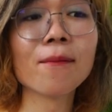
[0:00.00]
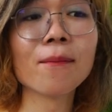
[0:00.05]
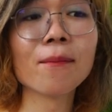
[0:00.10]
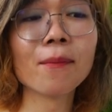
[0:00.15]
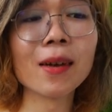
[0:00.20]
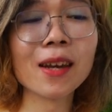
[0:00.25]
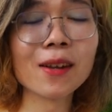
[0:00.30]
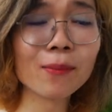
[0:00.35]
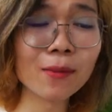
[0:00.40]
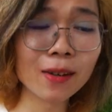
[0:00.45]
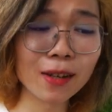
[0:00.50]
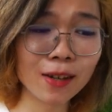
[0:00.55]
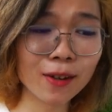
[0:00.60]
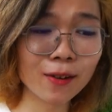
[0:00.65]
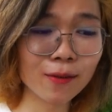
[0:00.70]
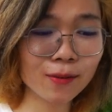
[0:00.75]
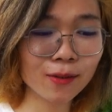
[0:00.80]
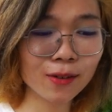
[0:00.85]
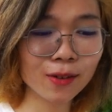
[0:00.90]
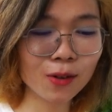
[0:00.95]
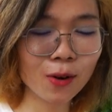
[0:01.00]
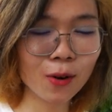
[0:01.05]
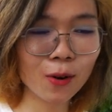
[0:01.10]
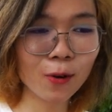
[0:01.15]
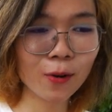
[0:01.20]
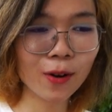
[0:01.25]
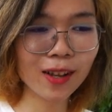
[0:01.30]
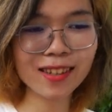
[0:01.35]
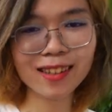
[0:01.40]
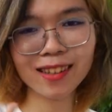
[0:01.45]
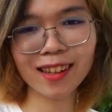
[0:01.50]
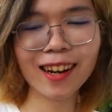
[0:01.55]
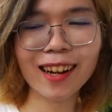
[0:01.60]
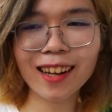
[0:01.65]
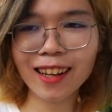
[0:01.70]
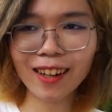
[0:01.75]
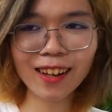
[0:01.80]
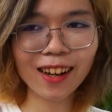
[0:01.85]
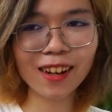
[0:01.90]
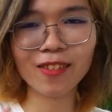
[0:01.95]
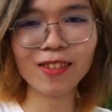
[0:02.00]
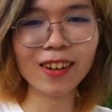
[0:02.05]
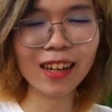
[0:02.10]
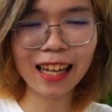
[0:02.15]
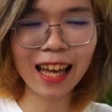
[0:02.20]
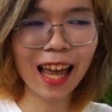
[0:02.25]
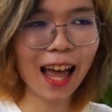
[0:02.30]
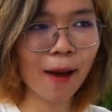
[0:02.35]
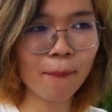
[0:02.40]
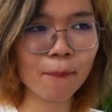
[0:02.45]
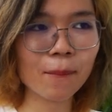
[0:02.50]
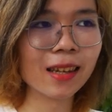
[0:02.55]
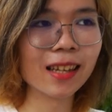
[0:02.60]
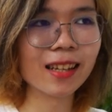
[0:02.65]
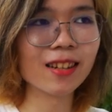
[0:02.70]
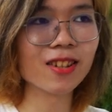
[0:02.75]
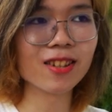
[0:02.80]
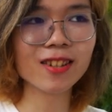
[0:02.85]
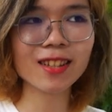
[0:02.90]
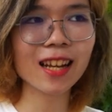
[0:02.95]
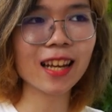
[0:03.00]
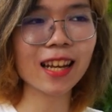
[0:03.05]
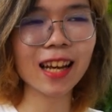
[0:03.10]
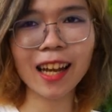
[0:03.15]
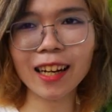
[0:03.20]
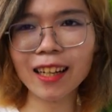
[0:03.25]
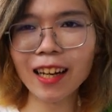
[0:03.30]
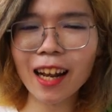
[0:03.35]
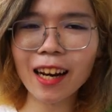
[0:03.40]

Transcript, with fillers: made me so aesthetic and like really happy and just like and,